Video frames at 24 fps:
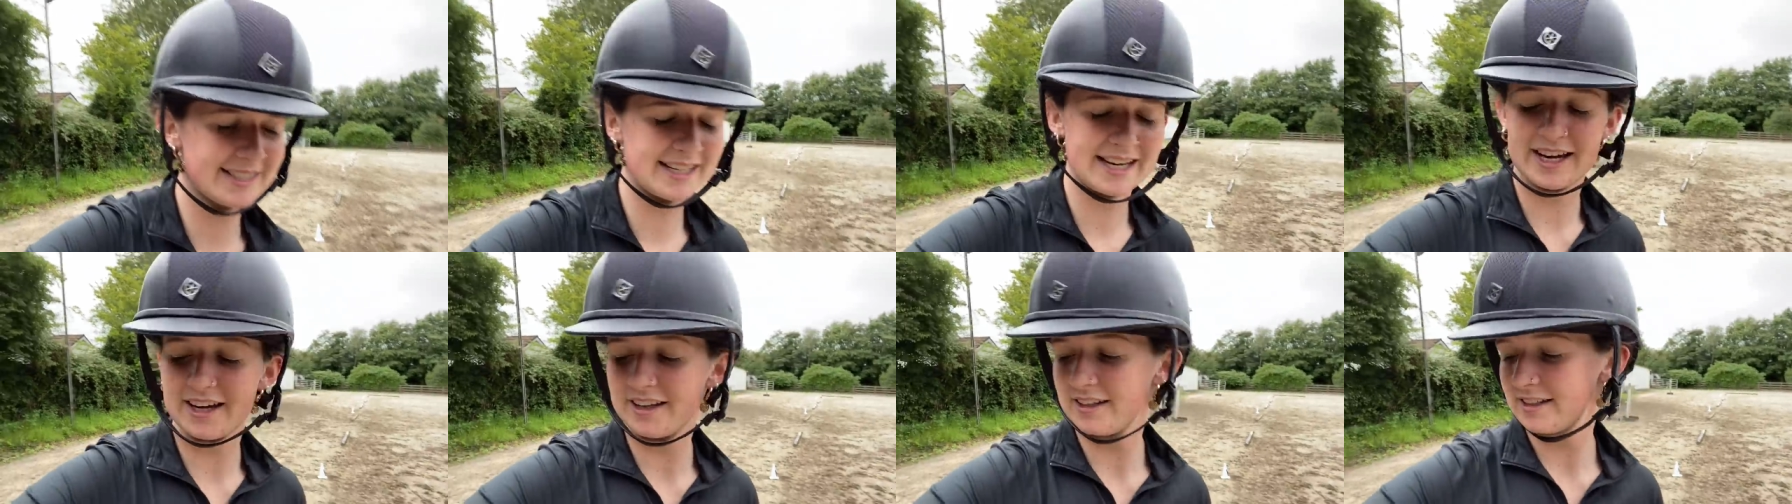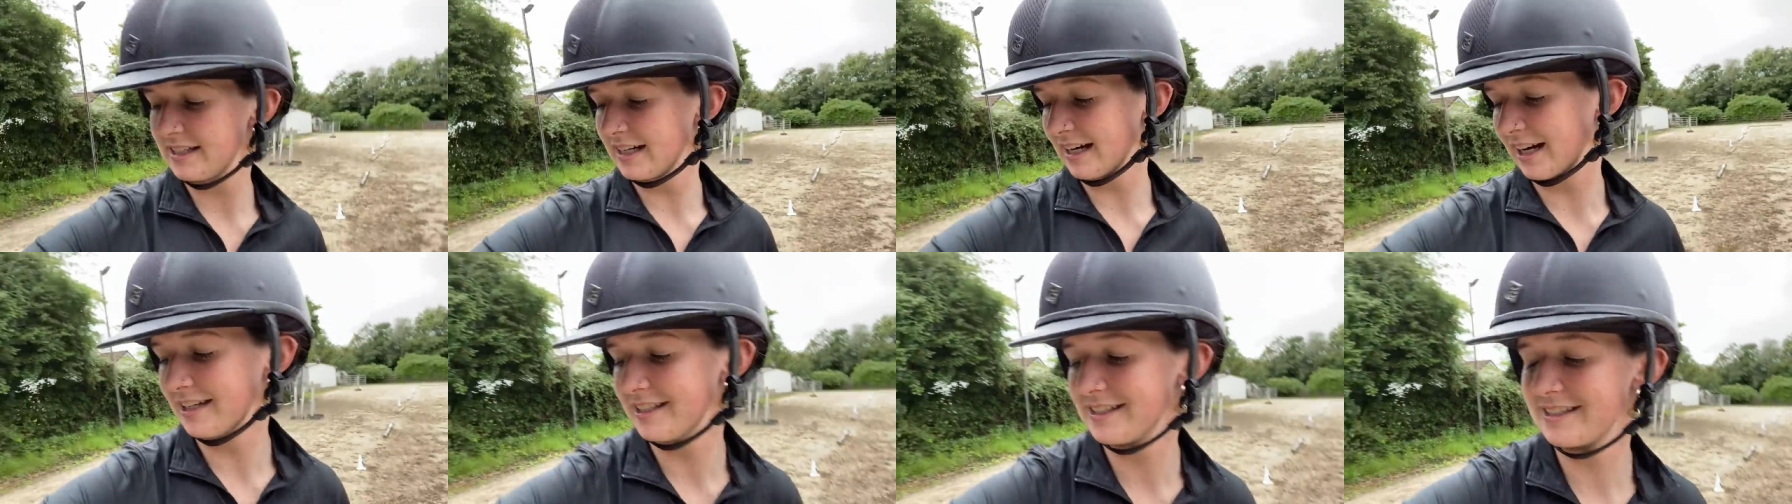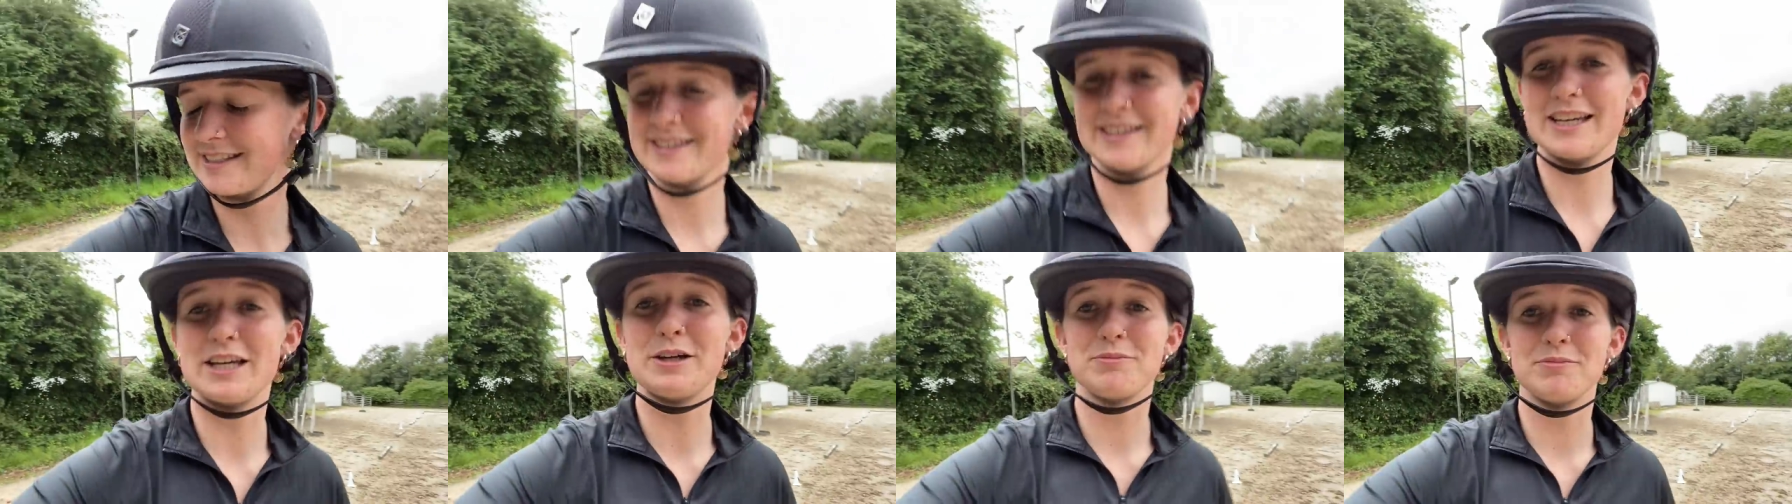And yeah,
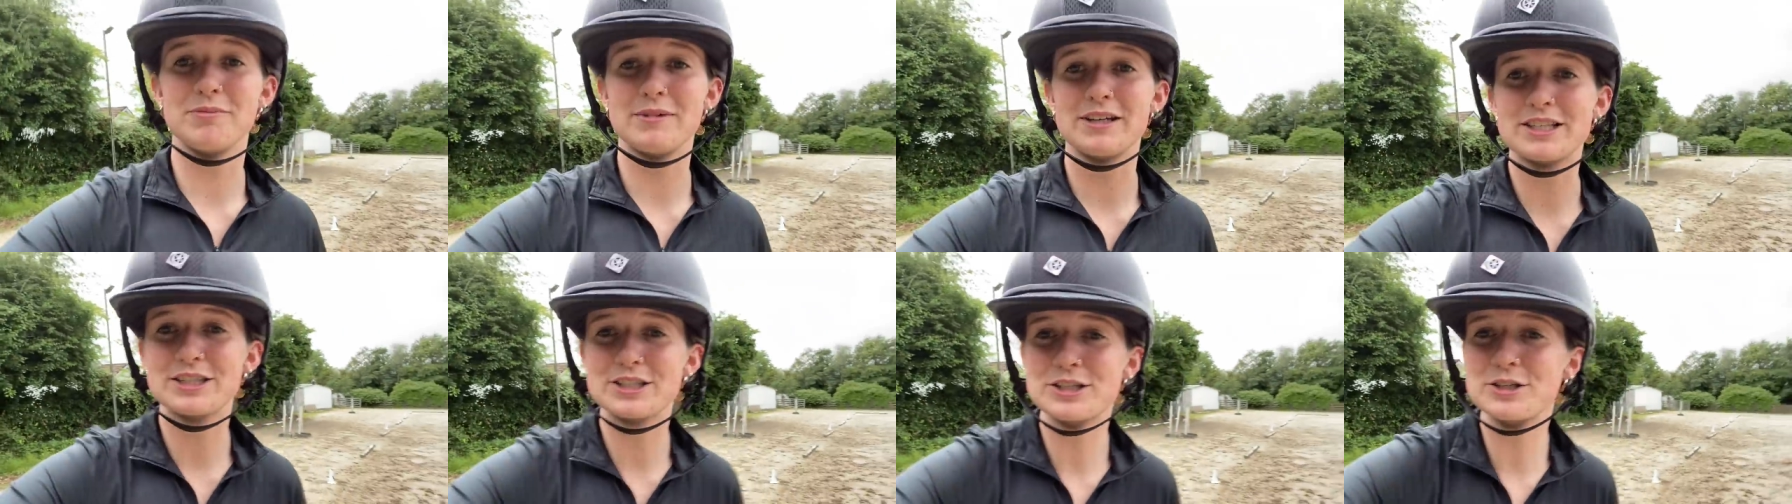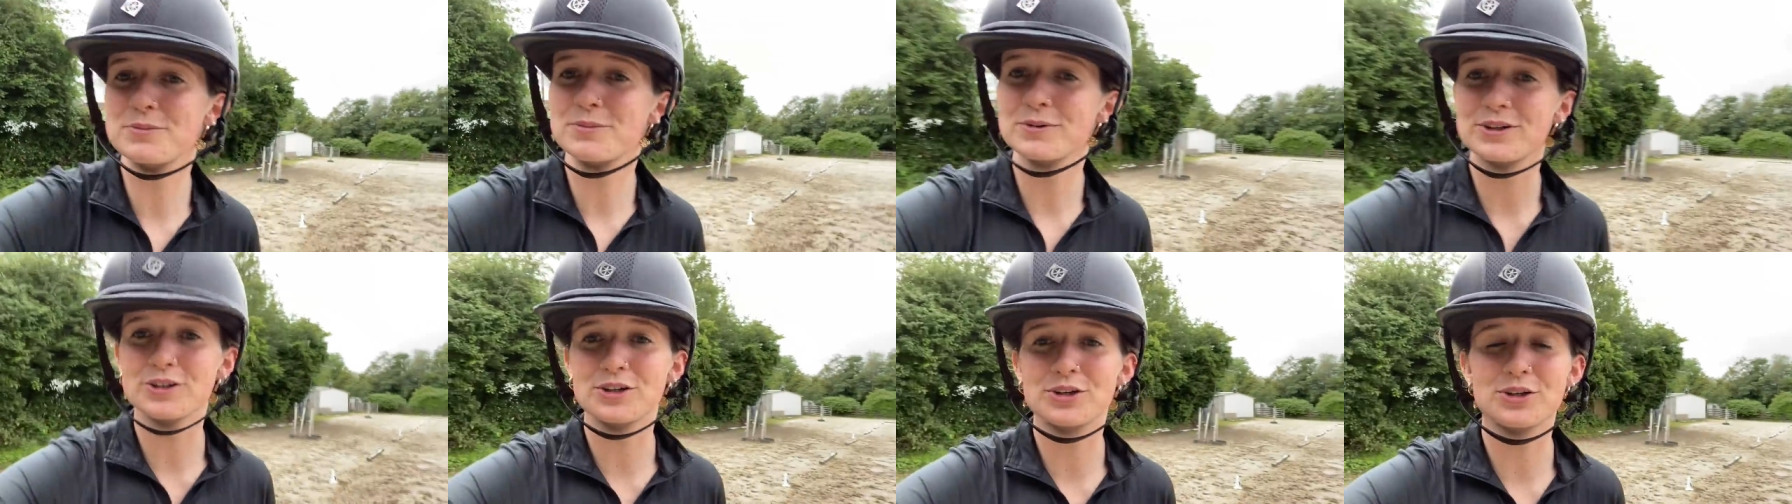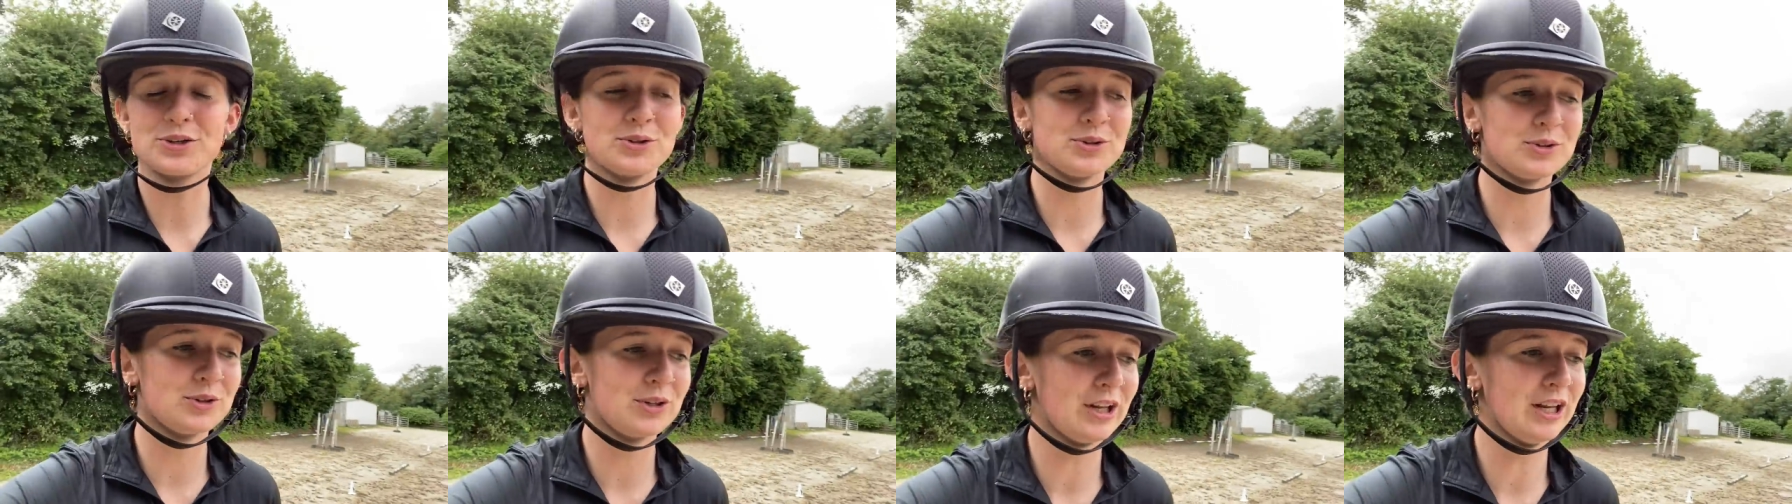it's keeping me super
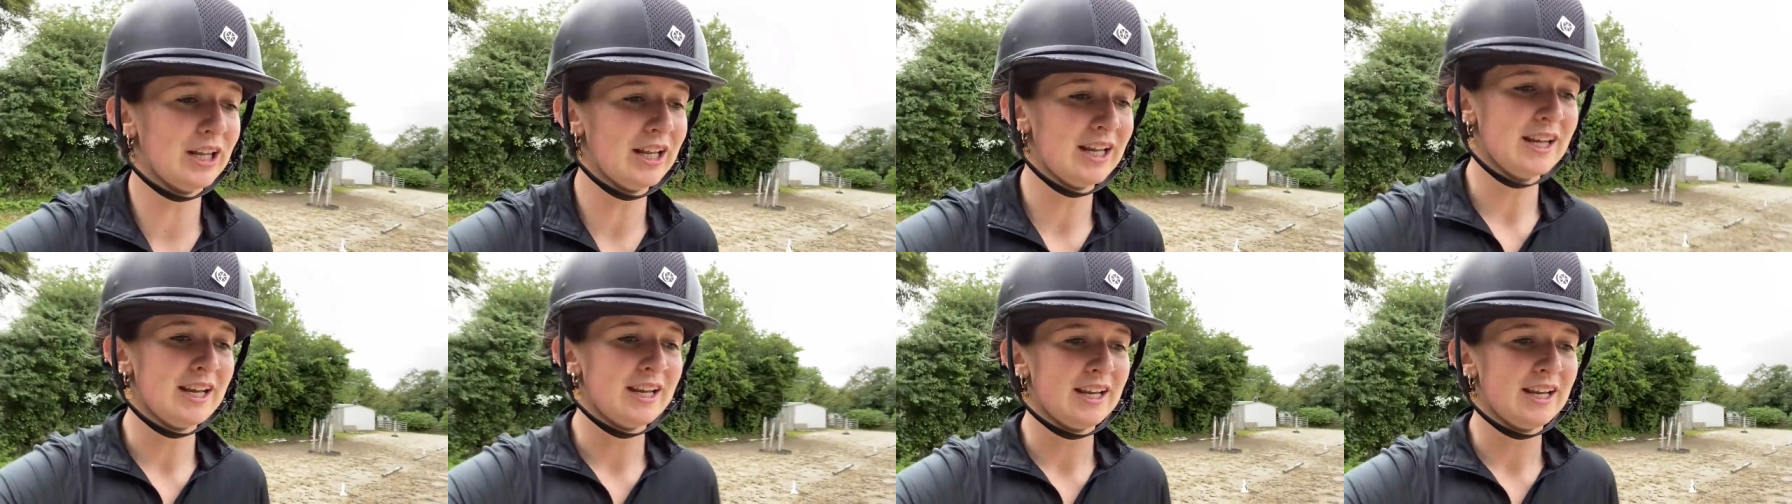cool